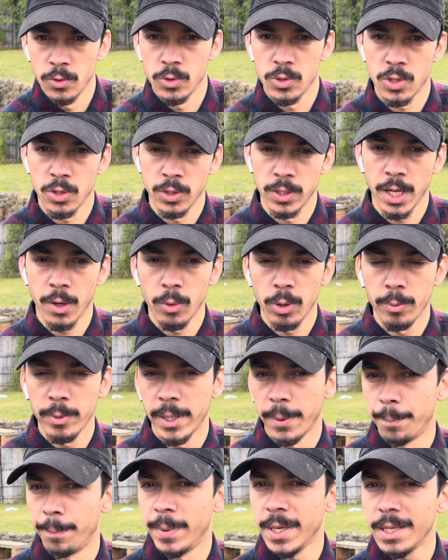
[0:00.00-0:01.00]
So that will be the
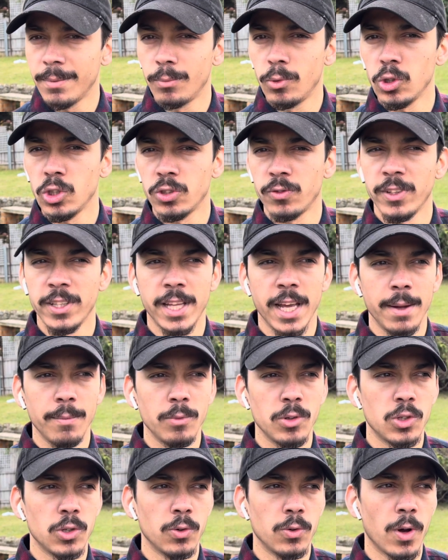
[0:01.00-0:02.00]
big boost for them
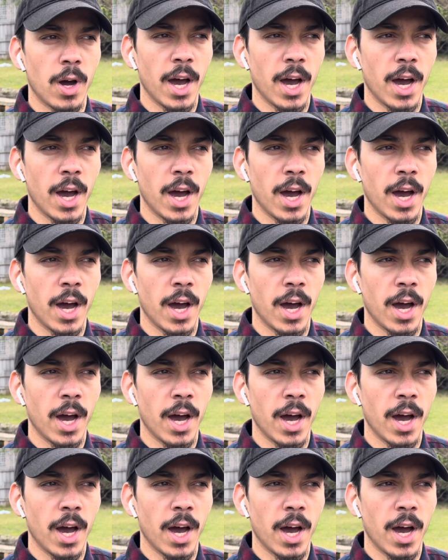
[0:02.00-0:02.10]
to